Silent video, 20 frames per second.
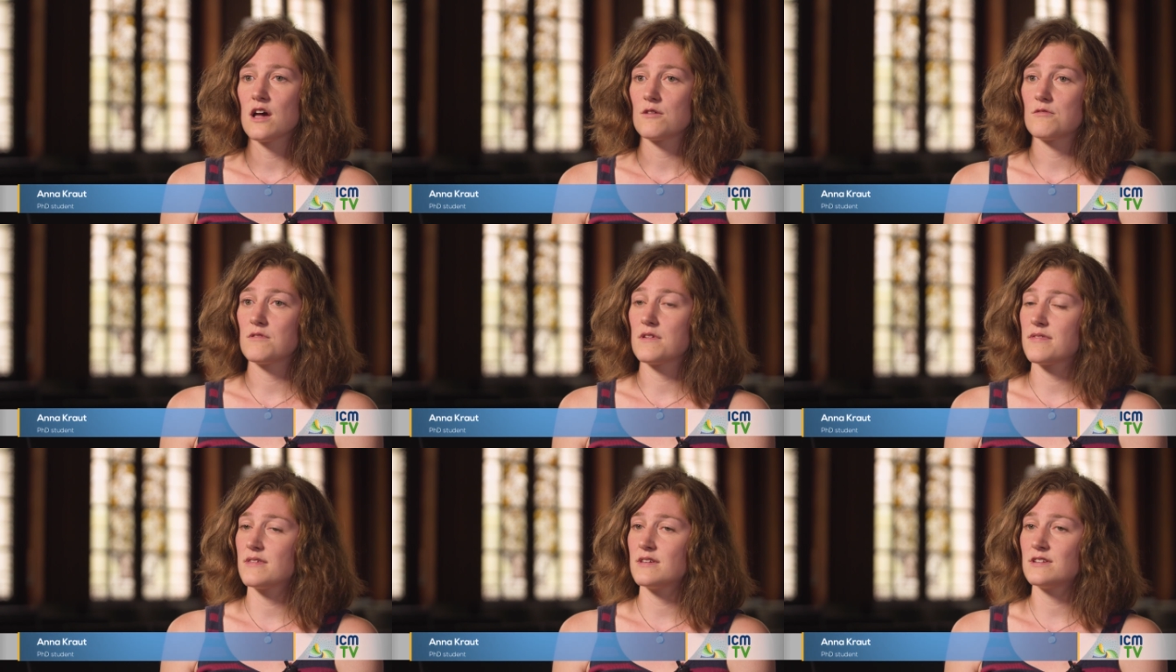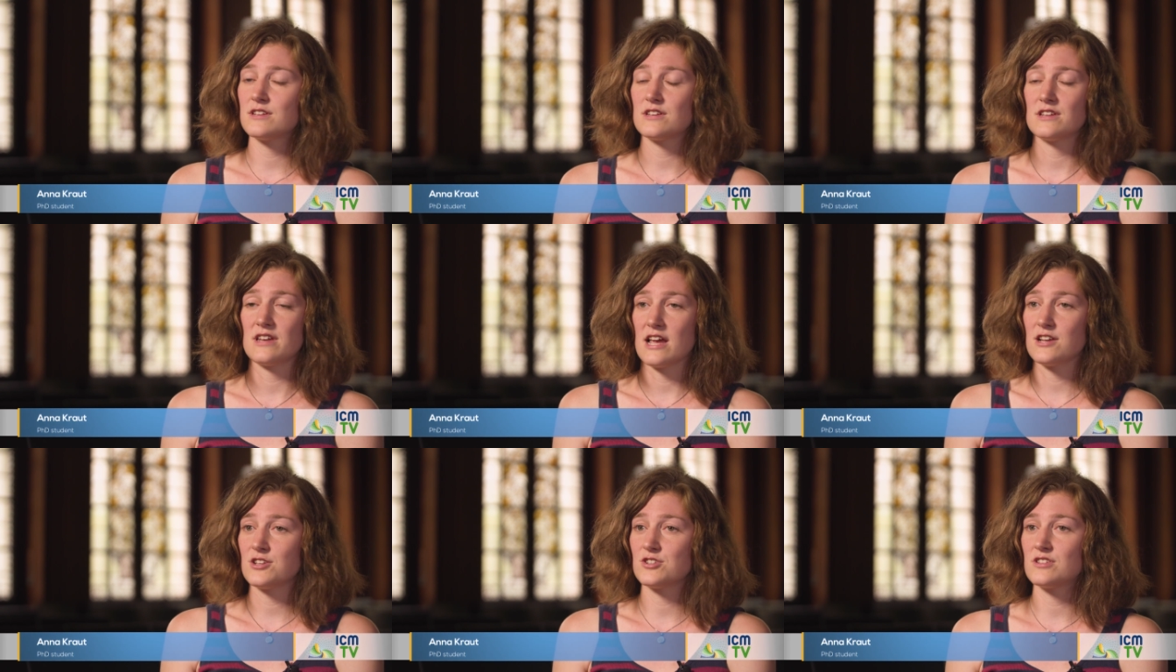with
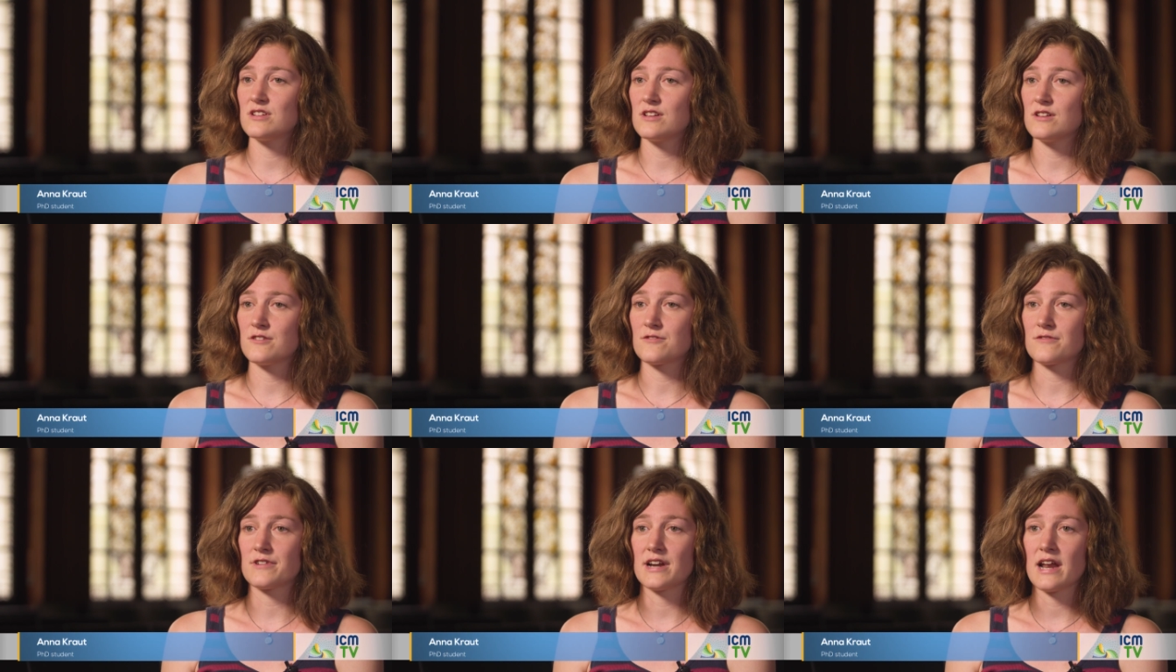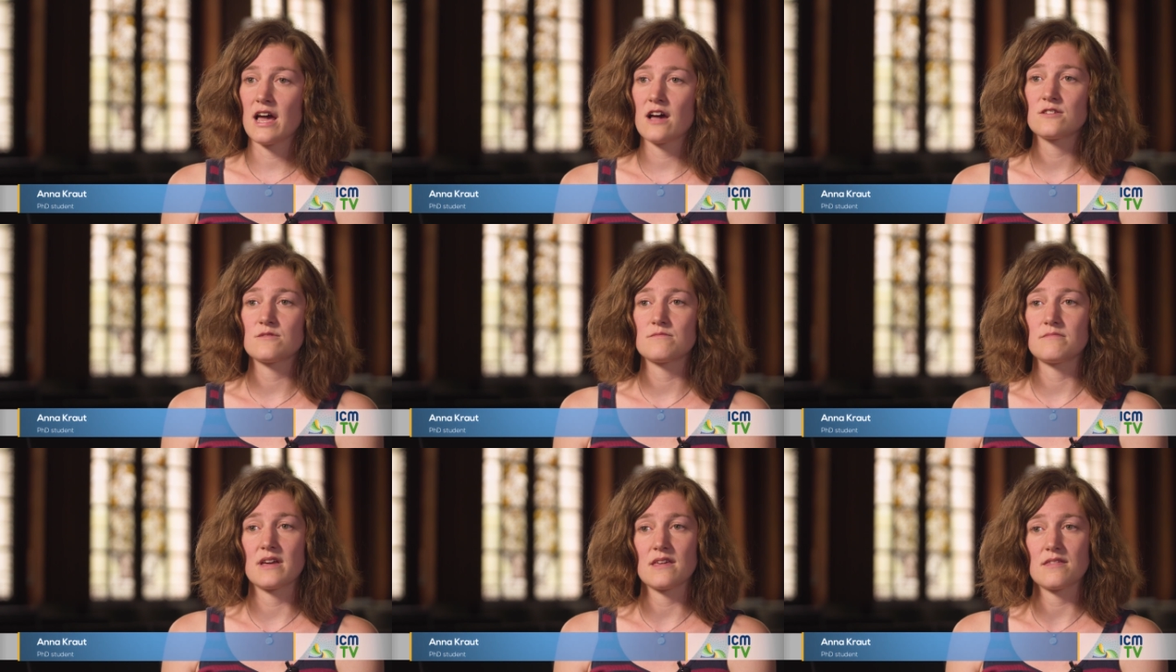internationally
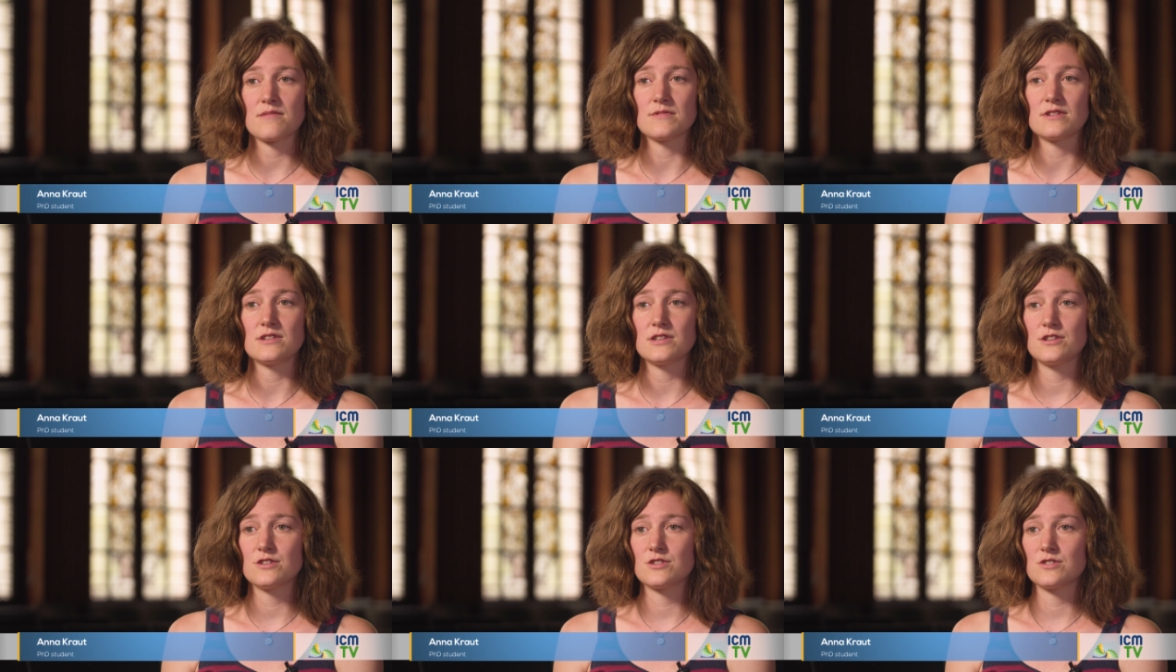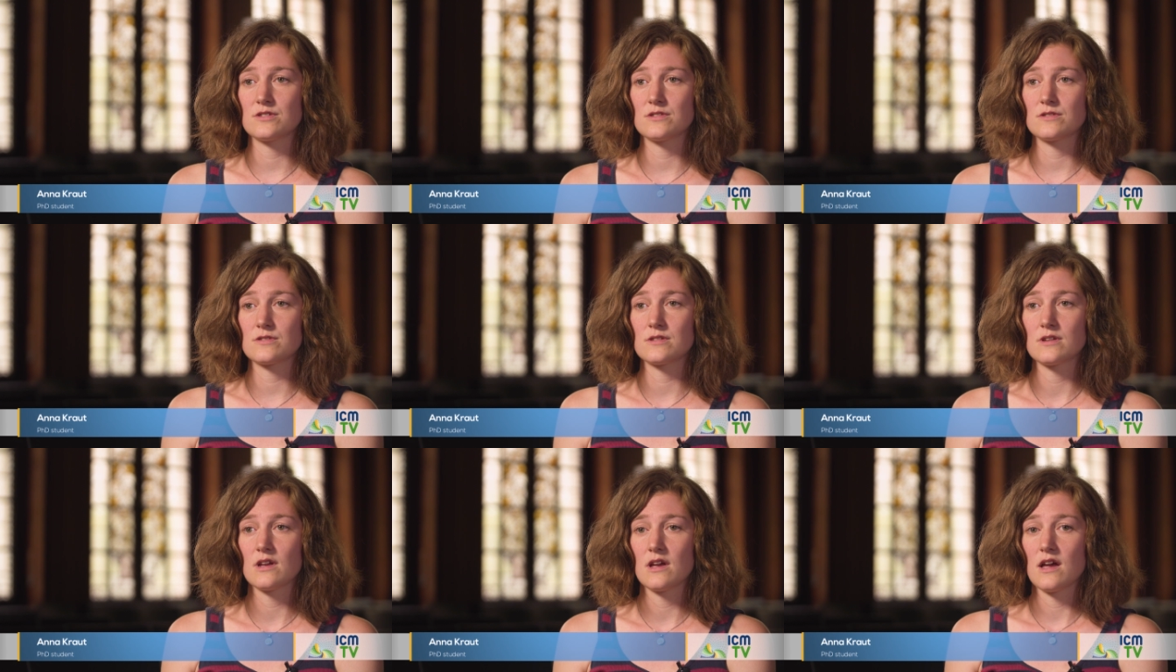renowned
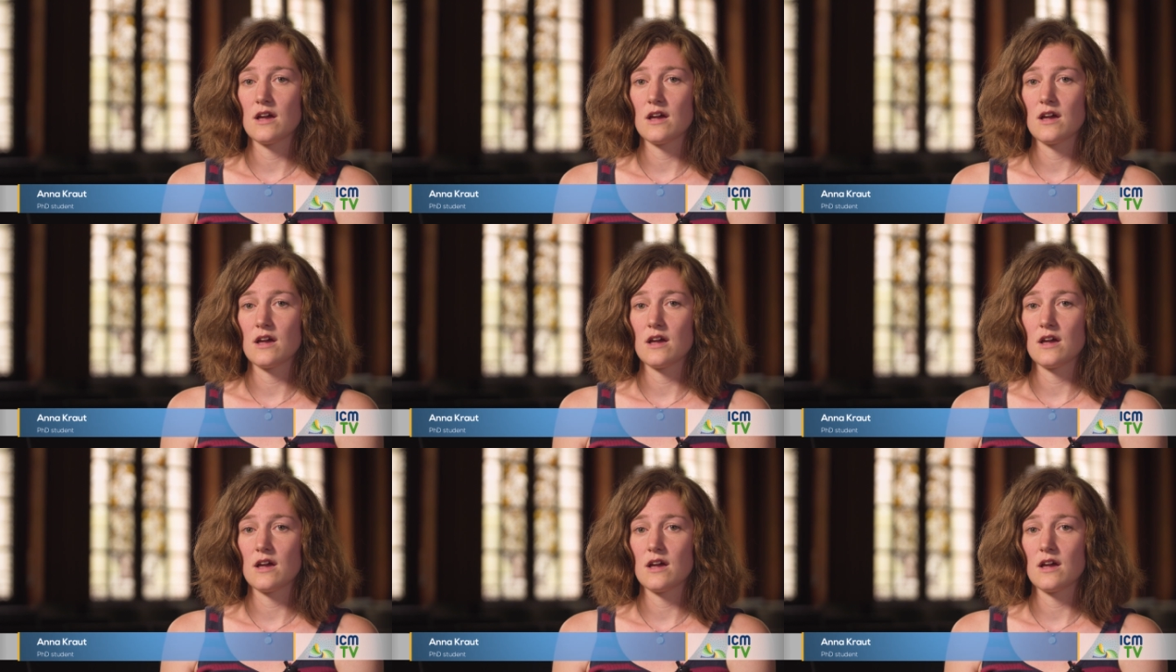mathematicians